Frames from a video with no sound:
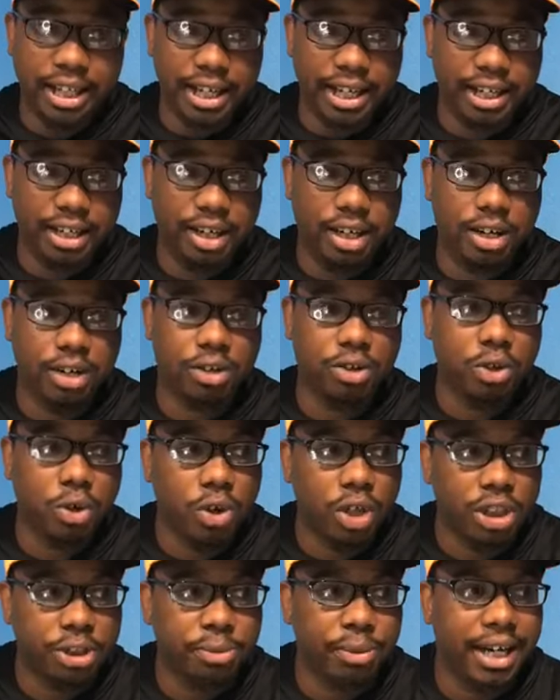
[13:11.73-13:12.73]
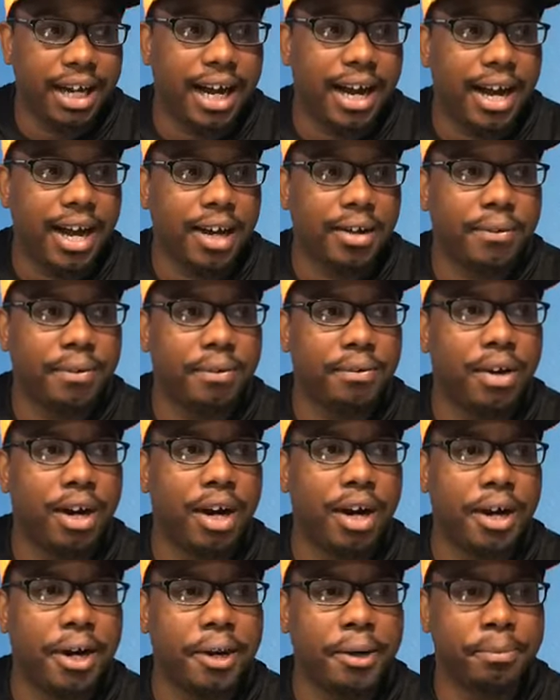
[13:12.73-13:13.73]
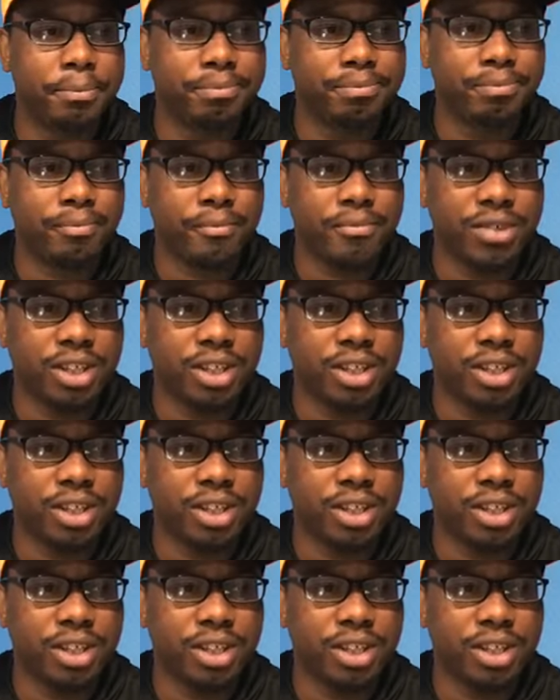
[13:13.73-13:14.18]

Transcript: Then, of course, we have a